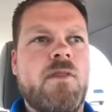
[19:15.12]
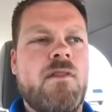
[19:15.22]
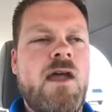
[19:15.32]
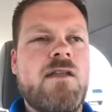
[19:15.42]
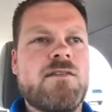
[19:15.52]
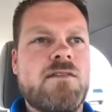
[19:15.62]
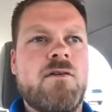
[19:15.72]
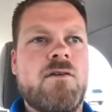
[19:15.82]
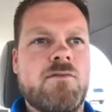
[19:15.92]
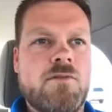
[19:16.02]
that's
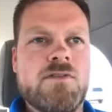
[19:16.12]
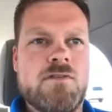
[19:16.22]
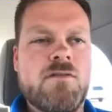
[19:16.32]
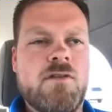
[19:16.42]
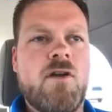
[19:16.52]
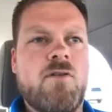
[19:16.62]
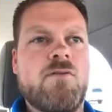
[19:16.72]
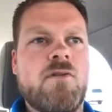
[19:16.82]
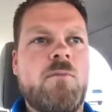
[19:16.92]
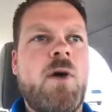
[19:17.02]
still, you
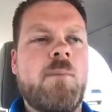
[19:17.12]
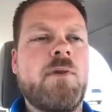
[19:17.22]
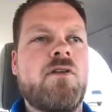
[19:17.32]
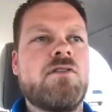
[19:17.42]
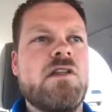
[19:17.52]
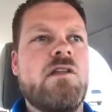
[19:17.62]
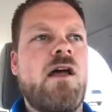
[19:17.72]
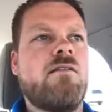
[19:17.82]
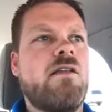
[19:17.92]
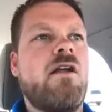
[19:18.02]
know, popular, still
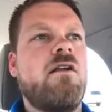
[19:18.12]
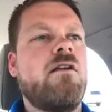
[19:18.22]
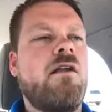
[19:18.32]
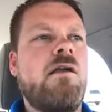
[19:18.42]
out there.